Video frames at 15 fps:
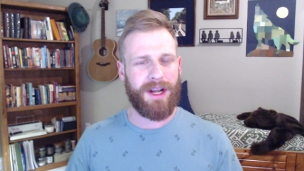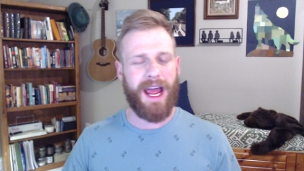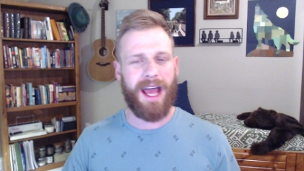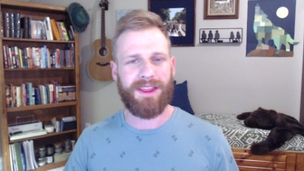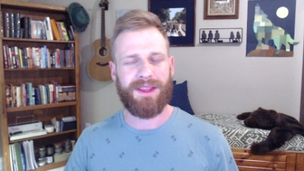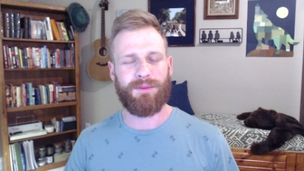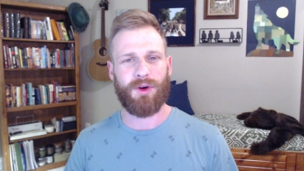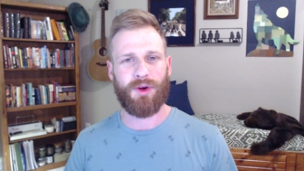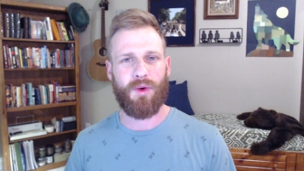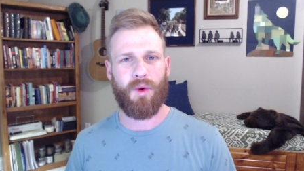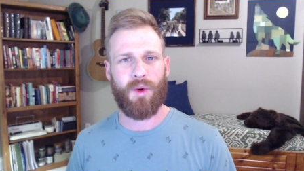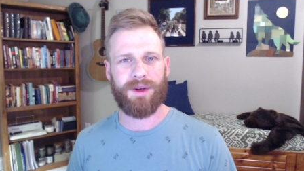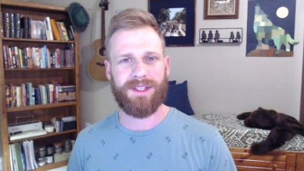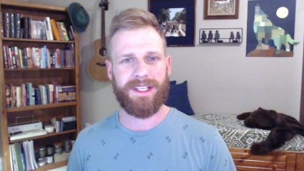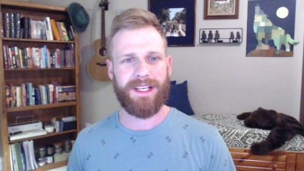and had them
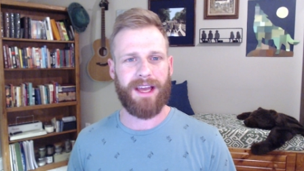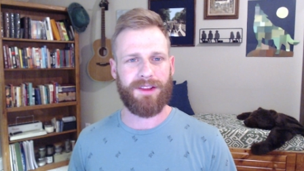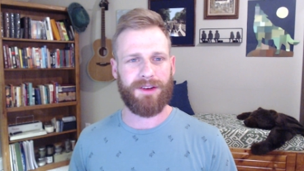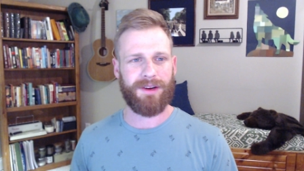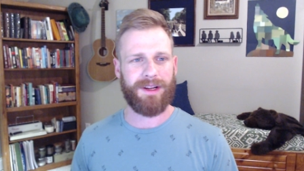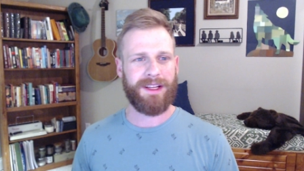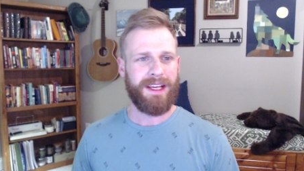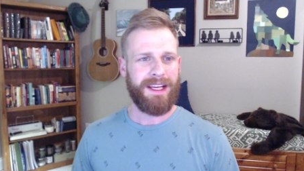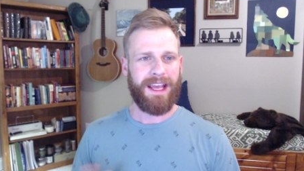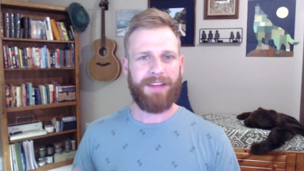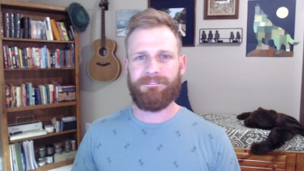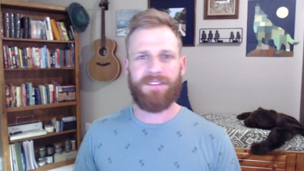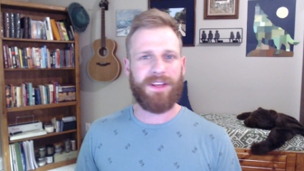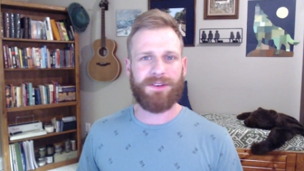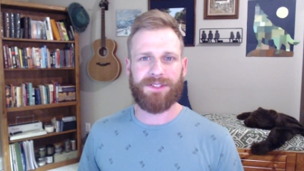record together and it
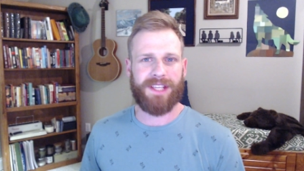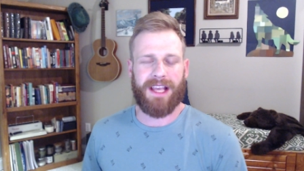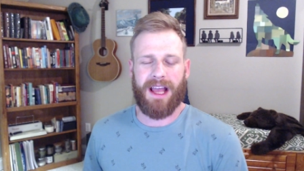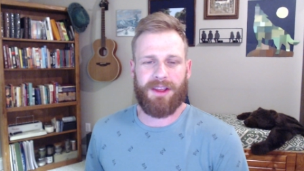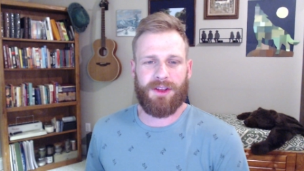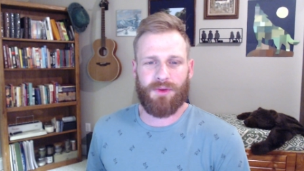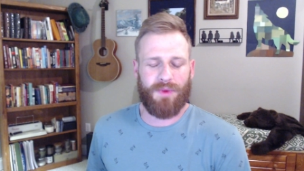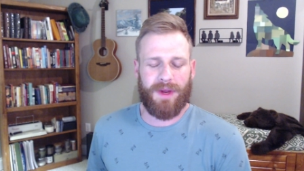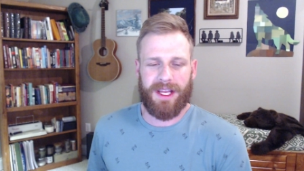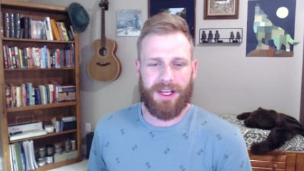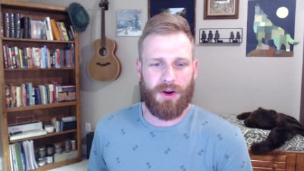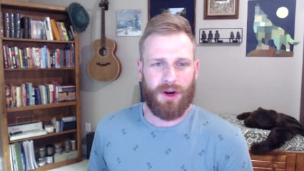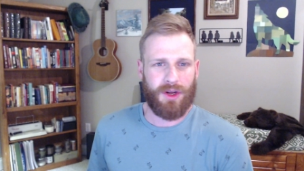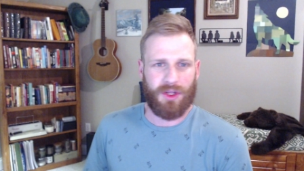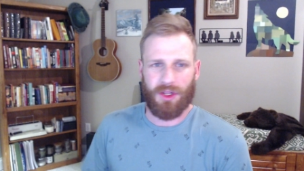feels like uh, you're reading an
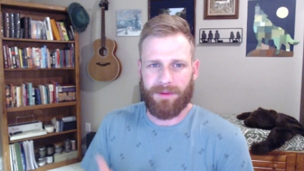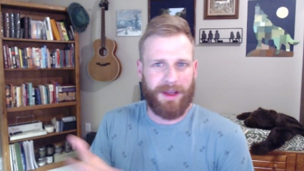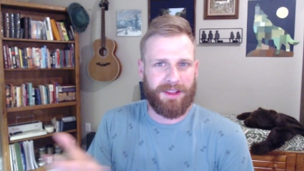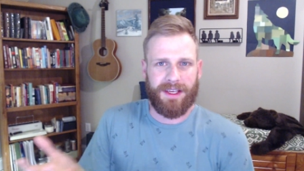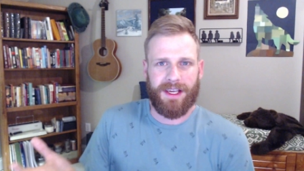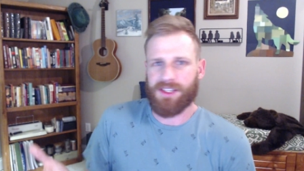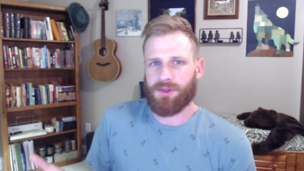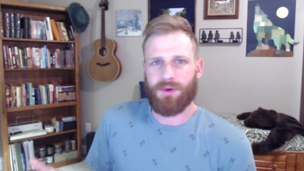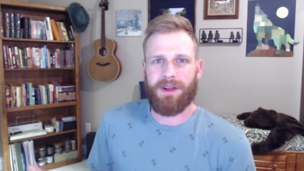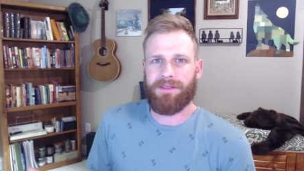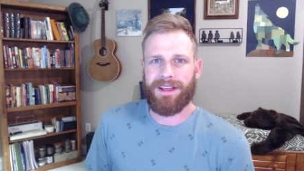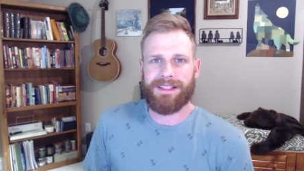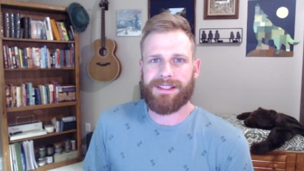article about the history of